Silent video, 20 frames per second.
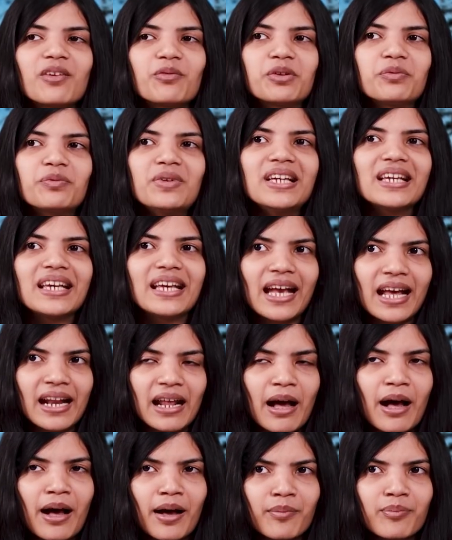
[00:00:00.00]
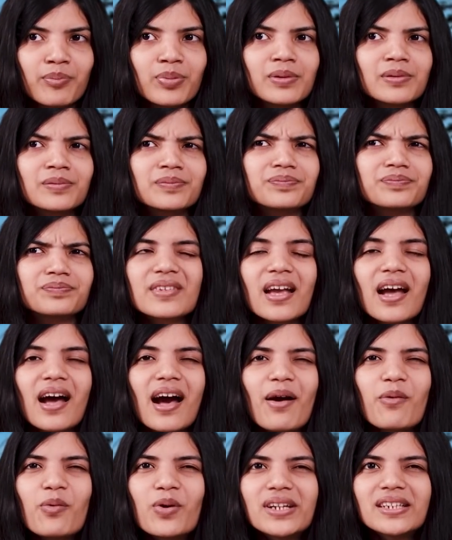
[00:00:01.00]
And when we get up,
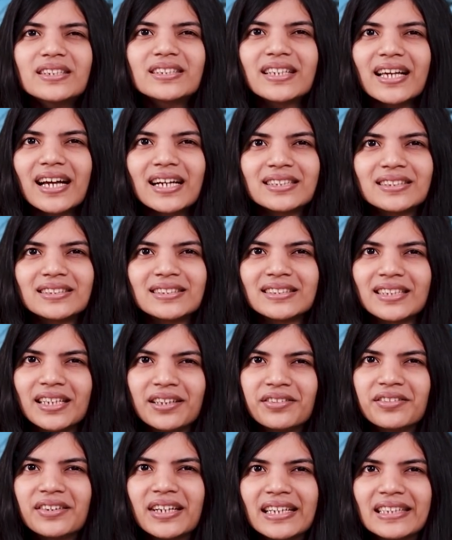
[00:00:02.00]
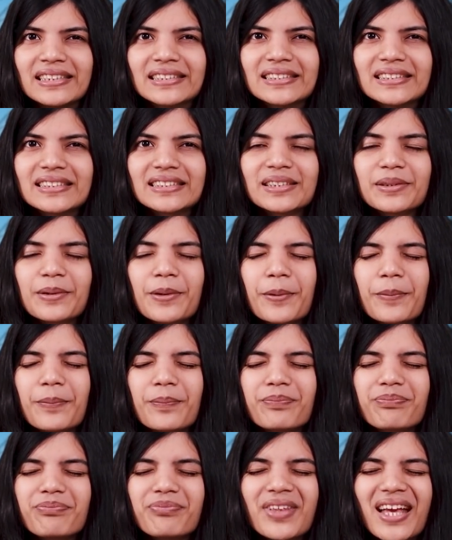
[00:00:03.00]
I wanted to catch sunrise.
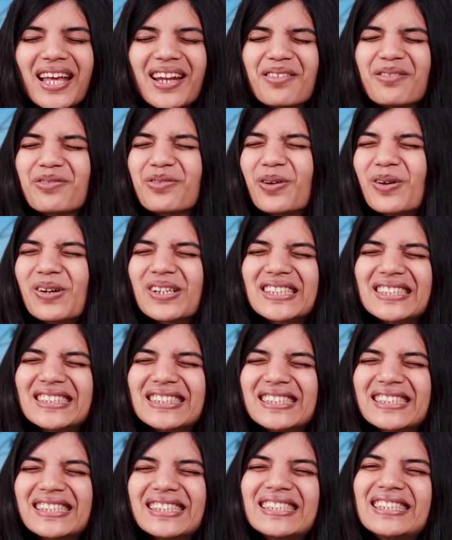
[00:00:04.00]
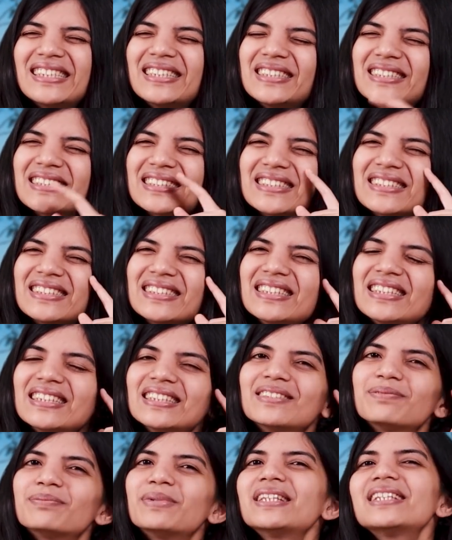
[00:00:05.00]
And unfortunately,
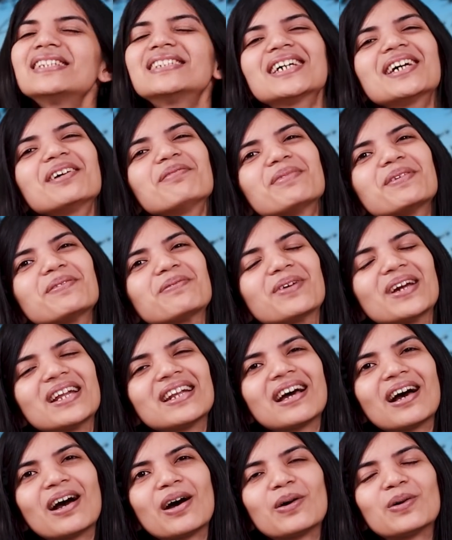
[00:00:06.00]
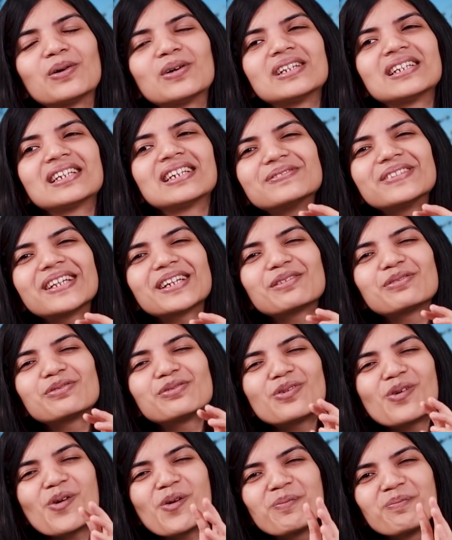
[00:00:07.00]
by the time I went out, like
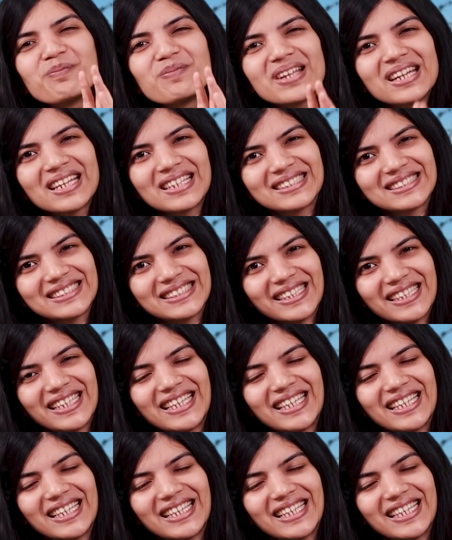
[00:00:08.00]
four minutes